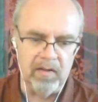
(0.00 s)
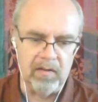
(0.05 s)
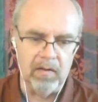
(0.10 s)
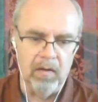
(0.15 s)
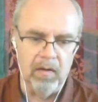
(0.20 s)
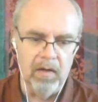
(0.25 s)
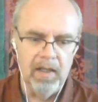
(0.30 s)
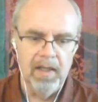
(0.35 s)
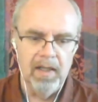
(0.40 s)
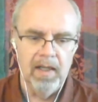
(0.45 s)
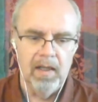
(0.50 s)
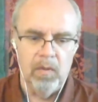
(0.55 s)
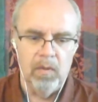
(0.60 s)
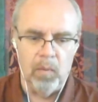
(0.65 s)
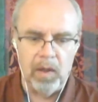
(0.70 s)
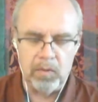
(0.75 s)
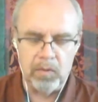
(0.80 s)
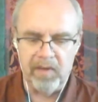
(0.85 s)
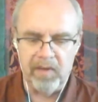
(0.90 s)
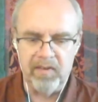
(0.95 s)
So
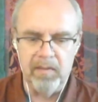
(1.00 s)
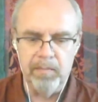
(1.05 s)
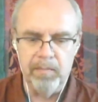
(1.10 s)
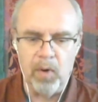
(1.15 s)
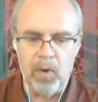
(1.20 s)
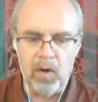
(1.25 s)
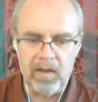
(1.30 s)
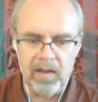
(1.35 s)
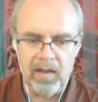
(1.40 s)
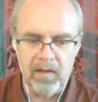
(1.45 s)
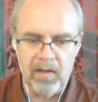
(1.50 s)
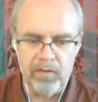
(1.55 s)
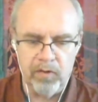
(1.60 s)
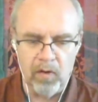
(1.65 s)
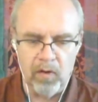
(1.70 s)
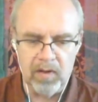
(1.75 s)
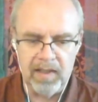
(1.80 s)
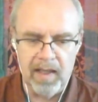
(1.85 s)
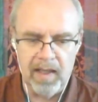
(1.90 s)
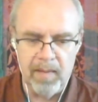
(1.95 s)
what was important
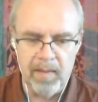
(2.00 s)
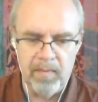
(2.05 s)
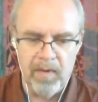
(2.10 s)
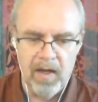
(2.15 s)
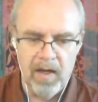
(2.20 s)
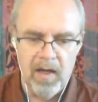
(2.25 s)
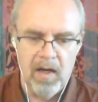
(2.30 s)
for them